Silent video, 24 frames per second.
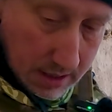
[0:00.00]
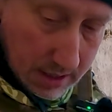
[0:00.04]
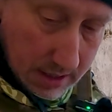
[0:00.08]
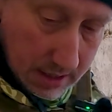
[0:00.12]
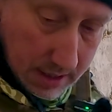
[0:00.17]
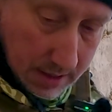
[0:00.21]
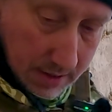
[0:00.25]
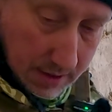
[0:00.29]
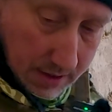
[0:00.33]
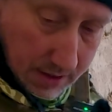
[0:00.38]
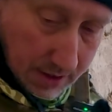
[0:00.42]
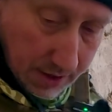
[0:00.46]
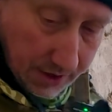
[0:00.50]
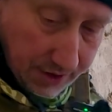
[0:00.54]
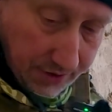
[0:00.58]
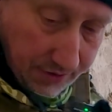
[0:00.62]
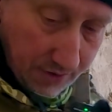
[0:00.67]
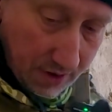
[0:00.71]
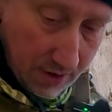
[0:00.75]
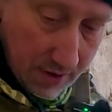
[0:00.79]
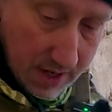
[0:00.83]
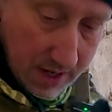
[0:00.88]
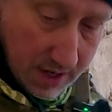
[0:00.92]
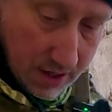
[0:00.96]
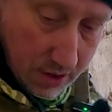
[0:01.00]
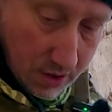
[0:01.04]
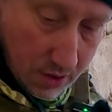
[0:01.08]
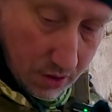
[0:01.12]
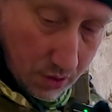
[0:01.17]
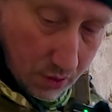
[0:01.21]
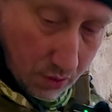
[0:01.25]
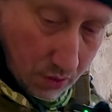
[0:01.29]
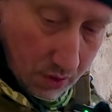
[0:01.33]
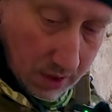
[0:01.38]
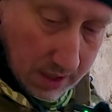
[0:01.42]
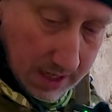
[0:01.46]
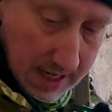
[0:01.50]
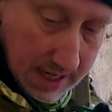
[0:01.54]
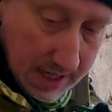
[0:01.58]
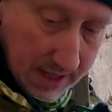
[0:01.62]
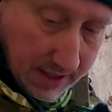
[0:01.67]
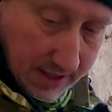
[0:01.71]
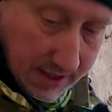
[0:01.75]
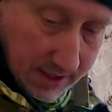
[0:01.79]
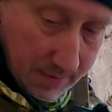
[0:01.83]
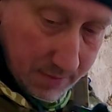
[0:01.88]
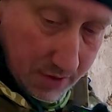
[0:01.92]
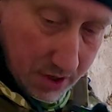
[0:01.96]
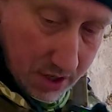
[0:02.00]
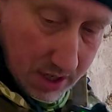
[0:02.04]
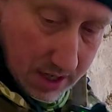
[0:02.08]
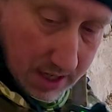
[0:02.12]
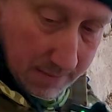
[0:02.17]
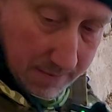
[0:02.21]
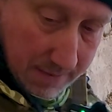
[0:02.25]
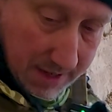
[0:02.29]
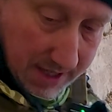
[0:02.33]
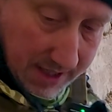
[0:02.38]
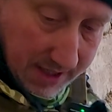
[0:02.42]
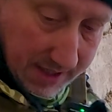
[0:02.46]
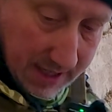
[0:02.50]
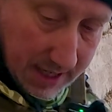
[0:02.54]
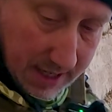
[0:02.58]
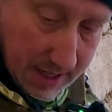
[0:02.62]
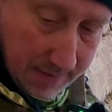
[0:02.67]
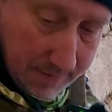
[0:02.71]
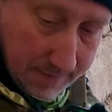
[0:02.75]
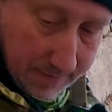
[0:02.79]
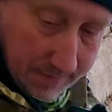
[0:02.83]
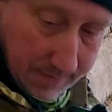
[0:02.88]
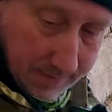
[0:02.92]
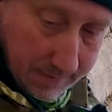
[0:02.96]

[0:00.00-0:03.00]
then I can throw it all into my mess tin.